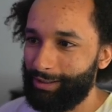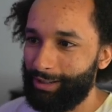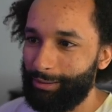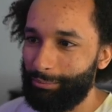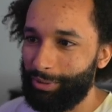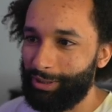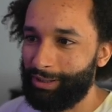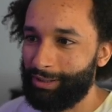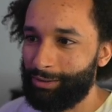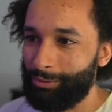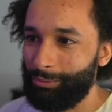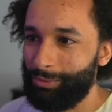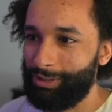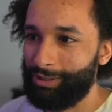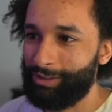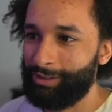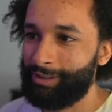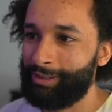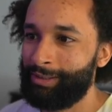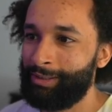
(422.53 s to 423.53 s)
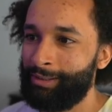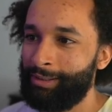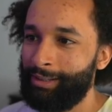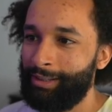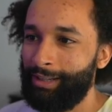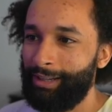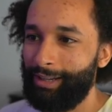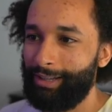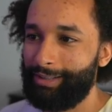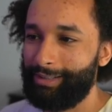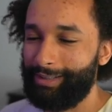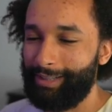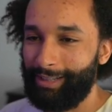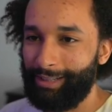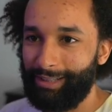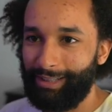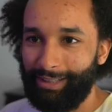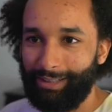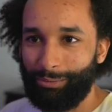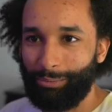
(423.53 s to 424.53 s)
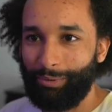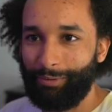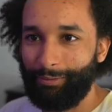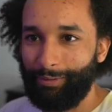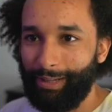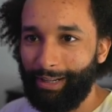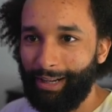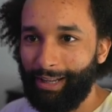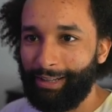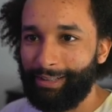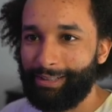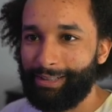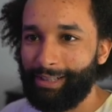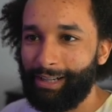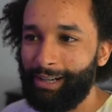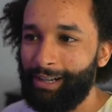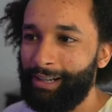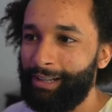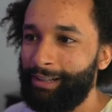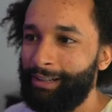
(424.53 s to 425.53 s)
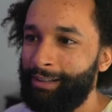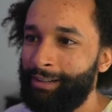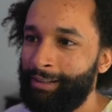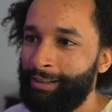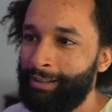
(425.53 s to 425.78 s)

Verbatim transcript: And because we just set this with inline styling,